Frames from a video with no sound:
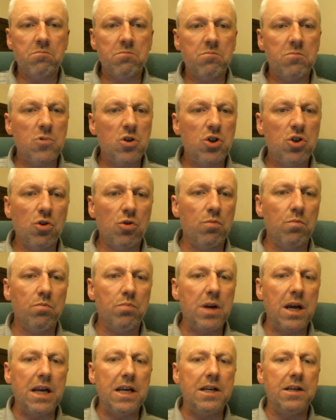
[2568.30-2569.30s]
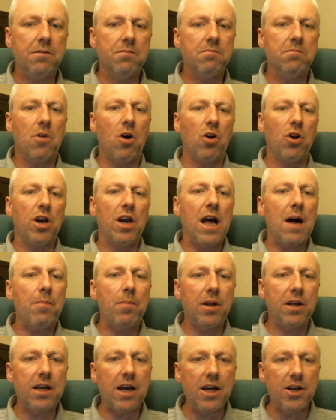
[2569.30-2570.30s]
shouldn't be on an
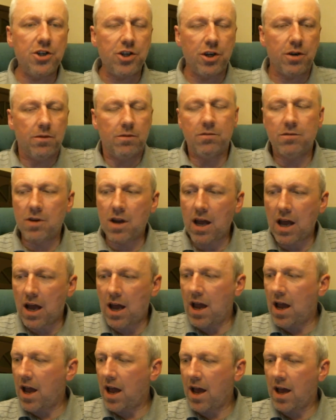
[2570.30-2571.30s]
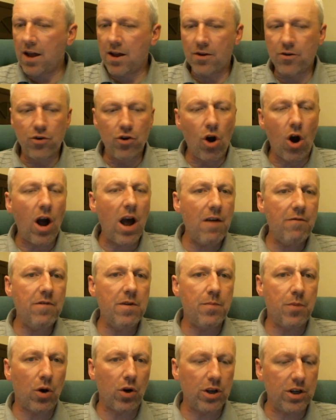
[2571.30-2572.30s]
application. Not
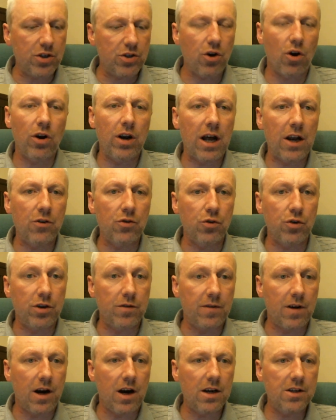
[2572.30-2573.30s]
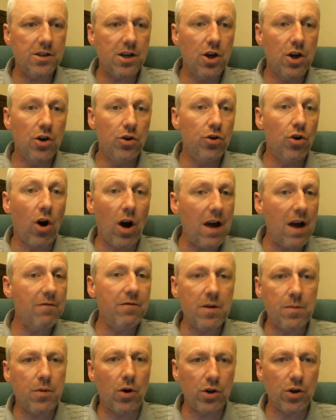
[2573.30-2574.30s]
everybody has got an Android device. Not
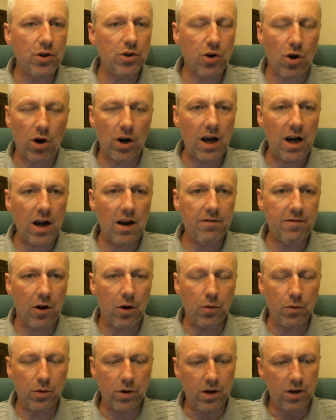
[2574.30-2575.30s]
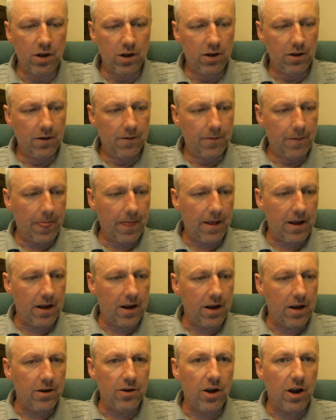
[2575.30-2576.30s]
everybody has got an iPhone.
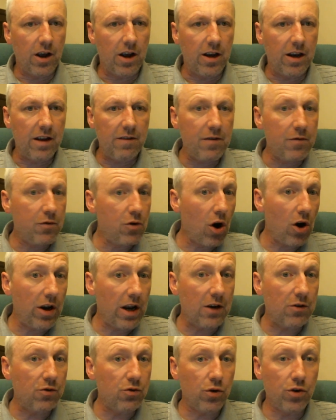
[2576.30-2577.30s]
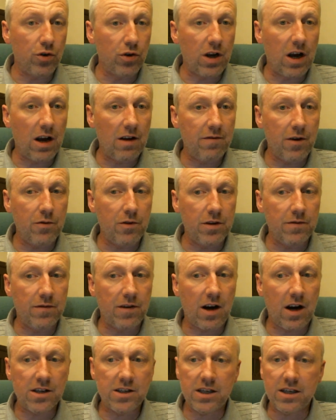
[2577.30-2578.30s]
And if you've got an Android or an iPhone
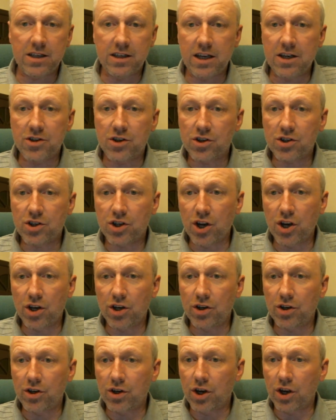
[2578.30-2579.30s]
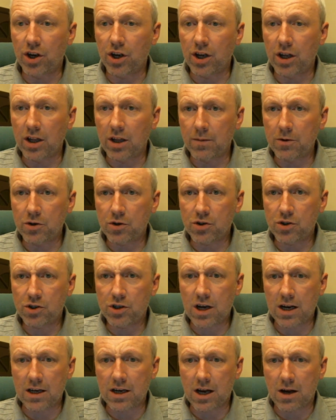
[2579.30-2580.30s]
device, it needs a certain, let me just
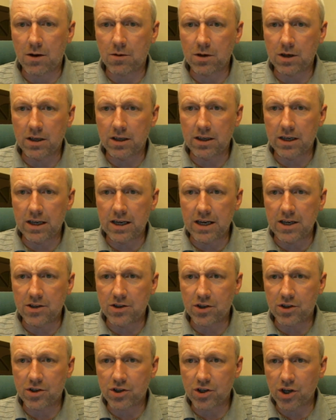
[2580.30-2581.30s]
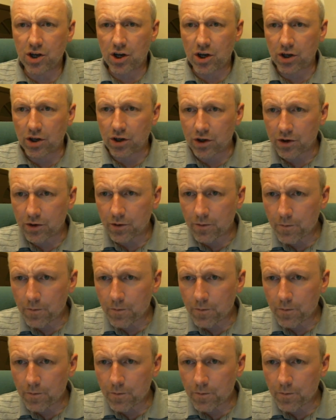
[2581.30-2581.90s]
check now, it needs a certain,